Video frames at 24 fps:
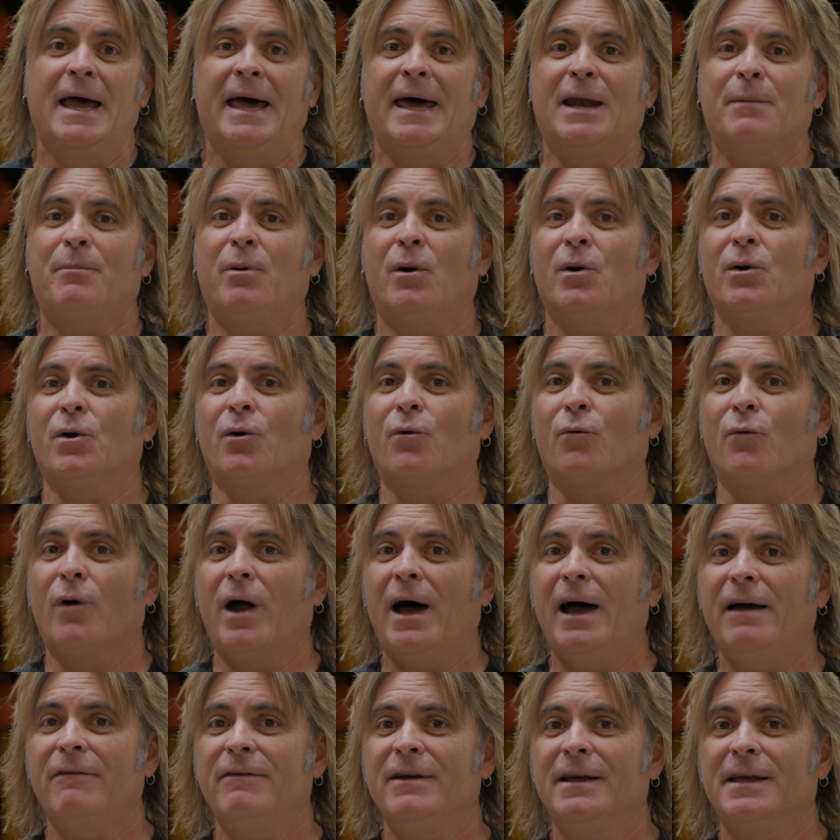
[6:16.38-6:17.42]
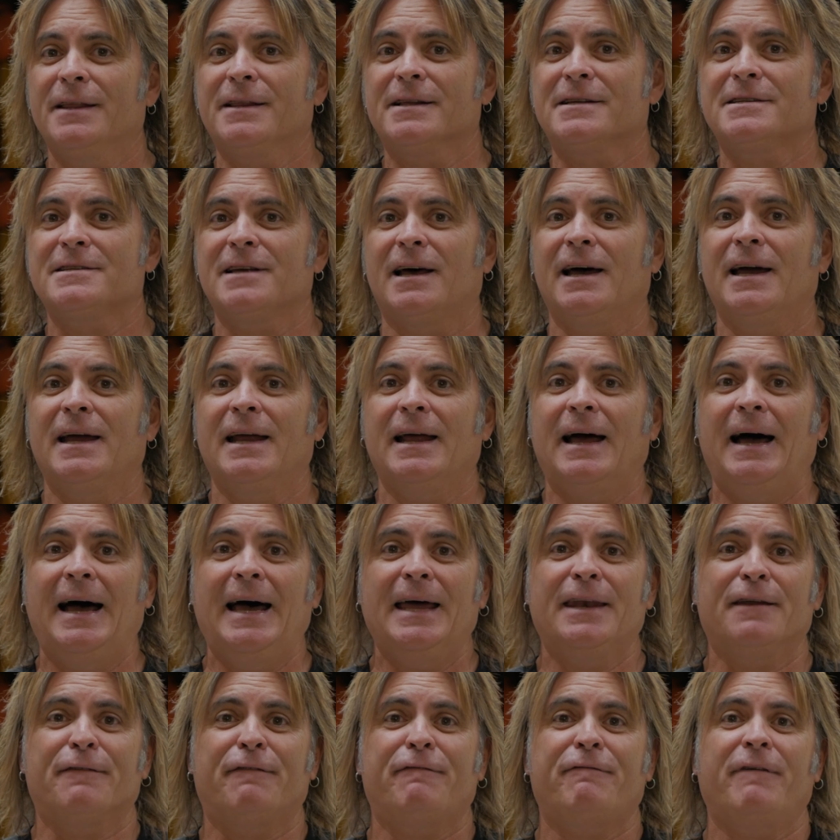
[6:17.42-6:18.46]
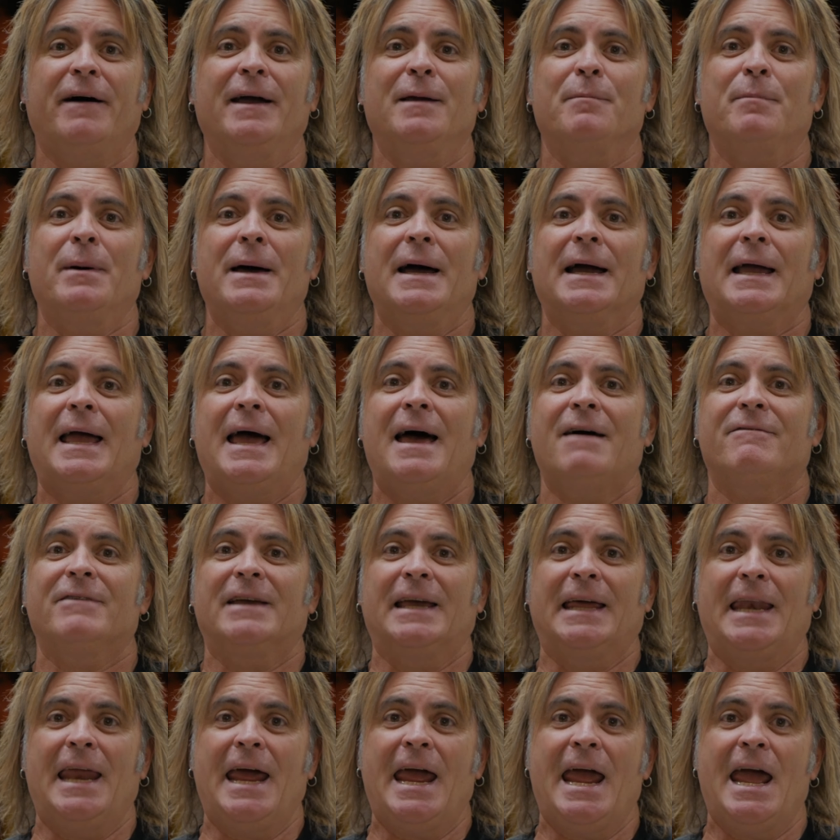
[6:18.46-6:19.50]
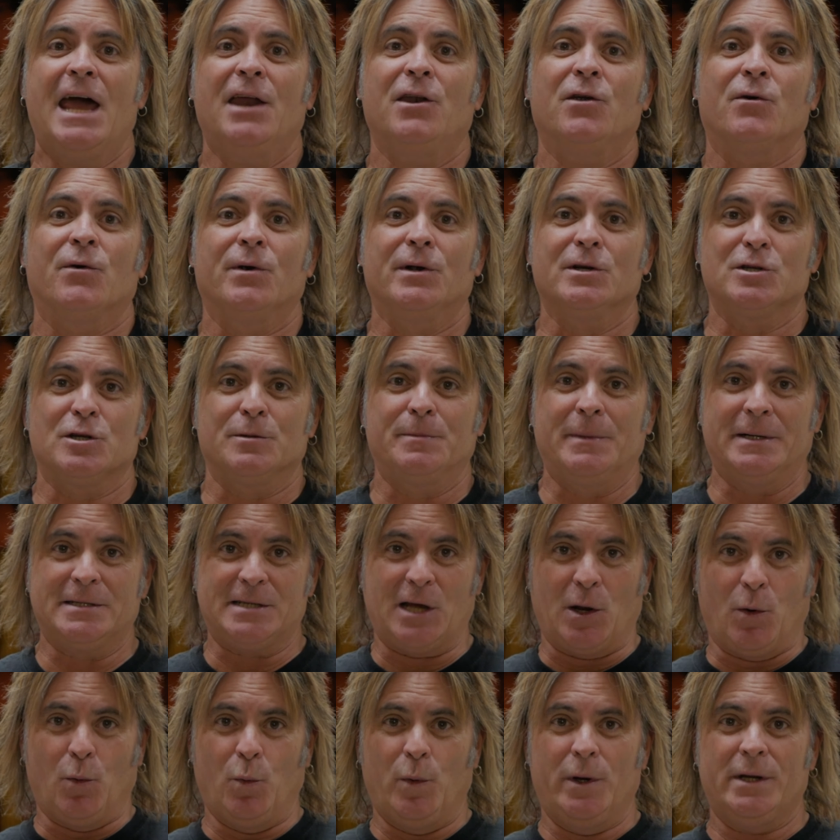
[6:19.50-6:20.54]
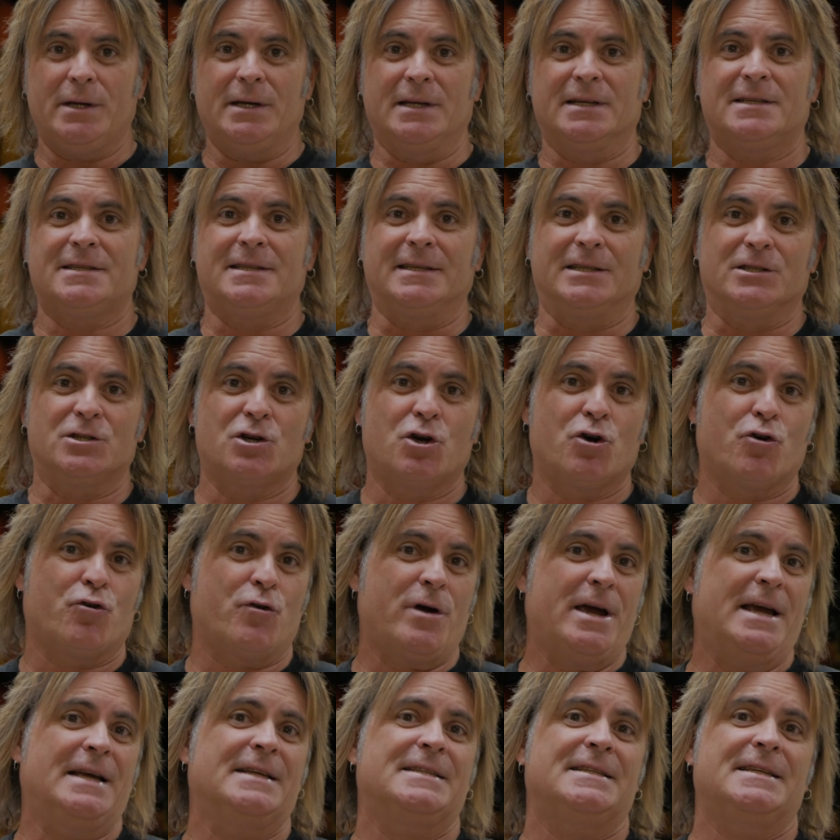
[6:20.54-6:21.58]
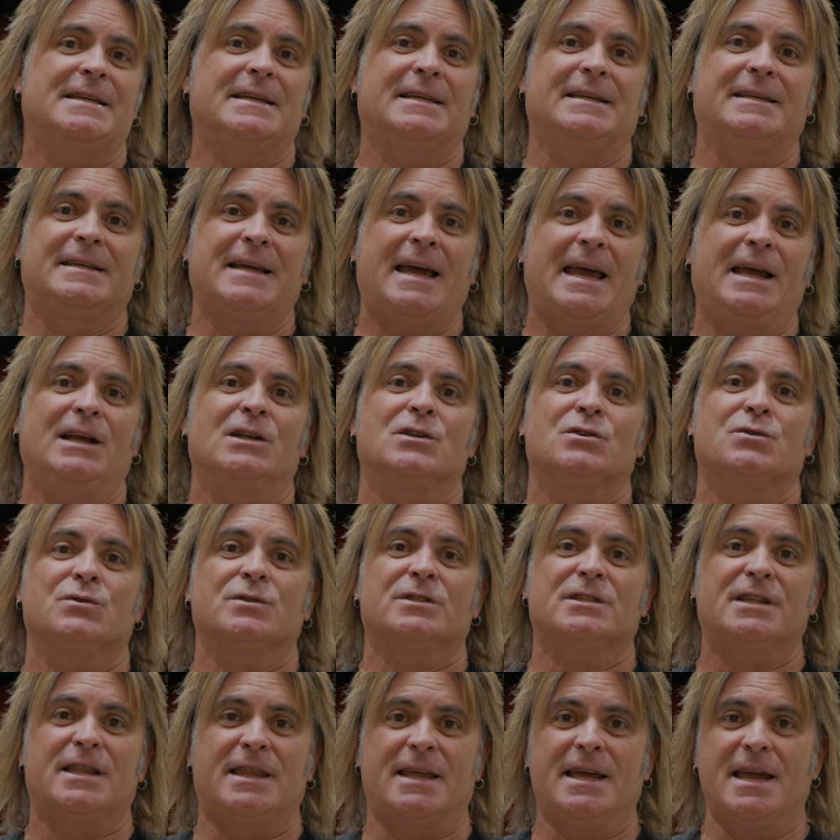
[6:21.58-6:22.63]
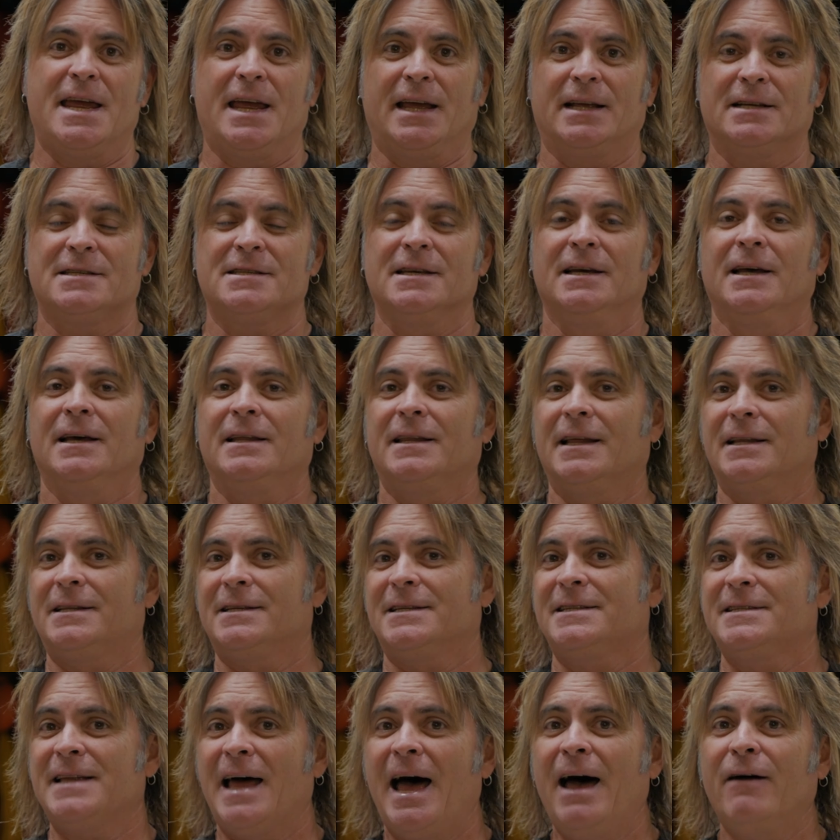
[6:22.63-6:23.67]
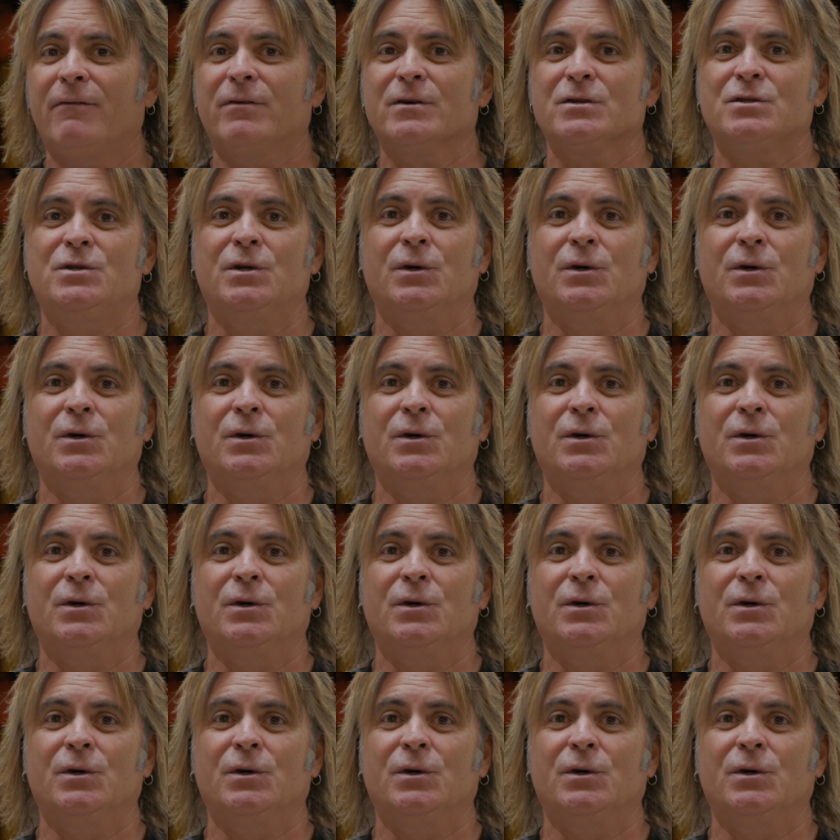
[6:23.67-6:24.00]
and upon arriving at the site, I had to fight back having an aneurysm as I witnessed these crazy, dangerous things that the staff was